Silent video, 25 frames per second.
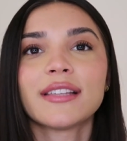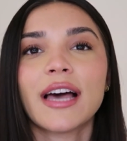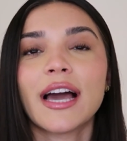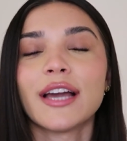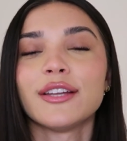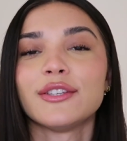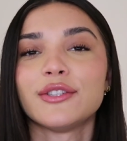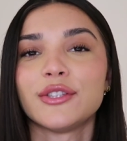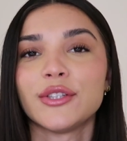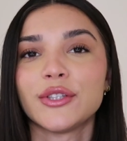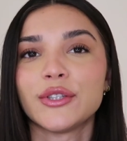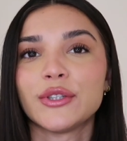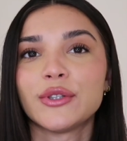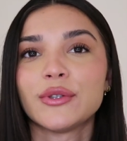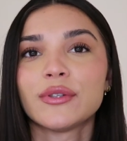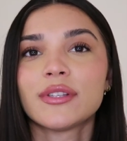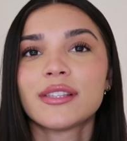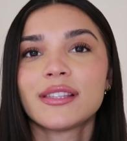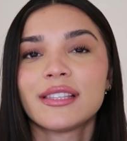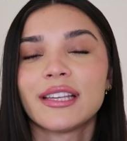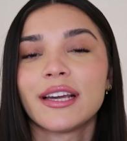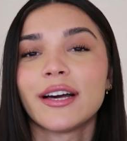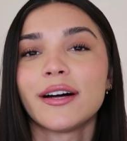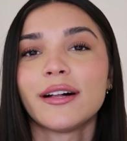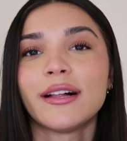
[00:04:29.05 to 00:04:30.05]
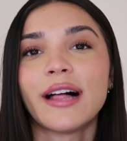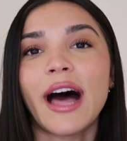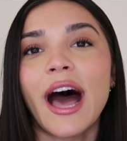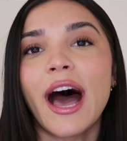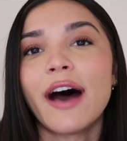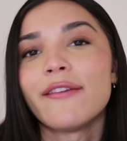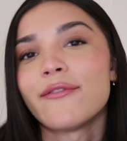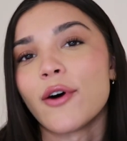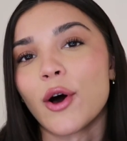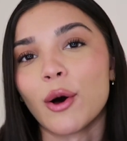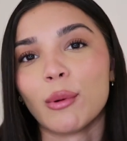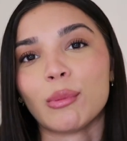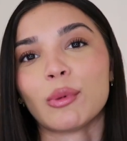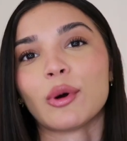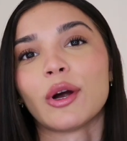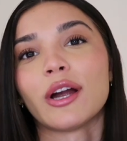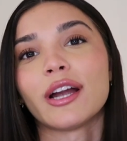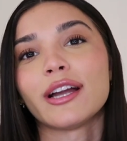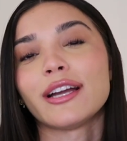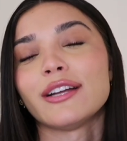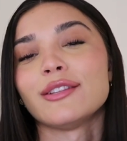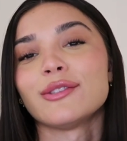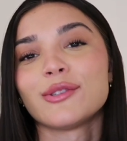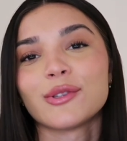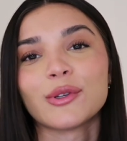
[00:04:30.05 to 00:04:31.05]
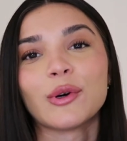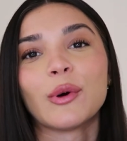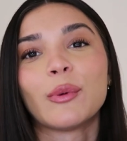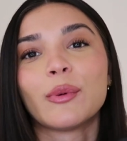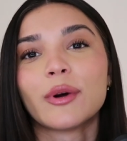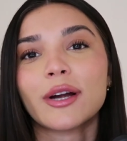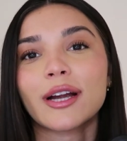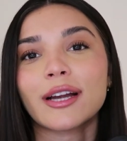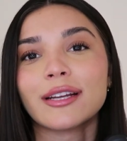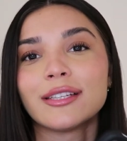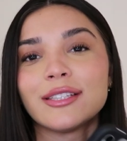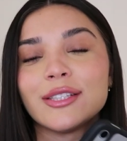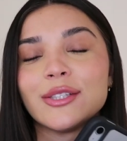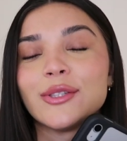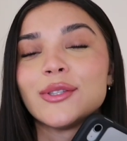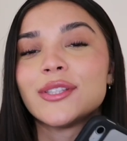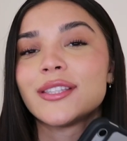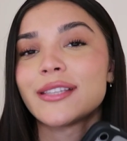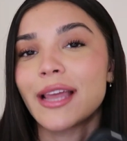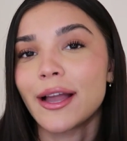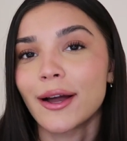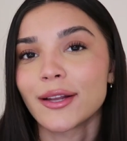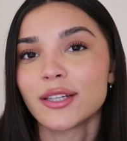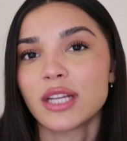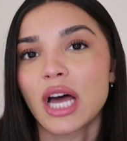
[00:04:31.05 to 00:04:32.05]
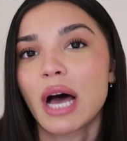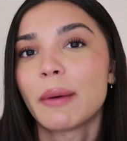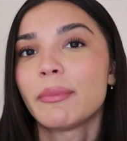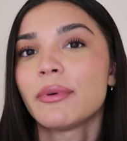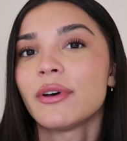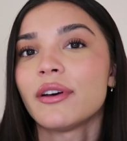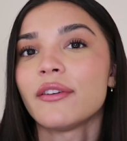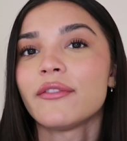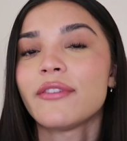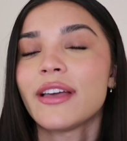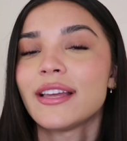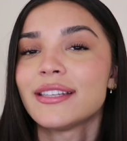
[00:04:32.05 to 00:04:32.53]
I do still have homework and schoolwork to stay on top of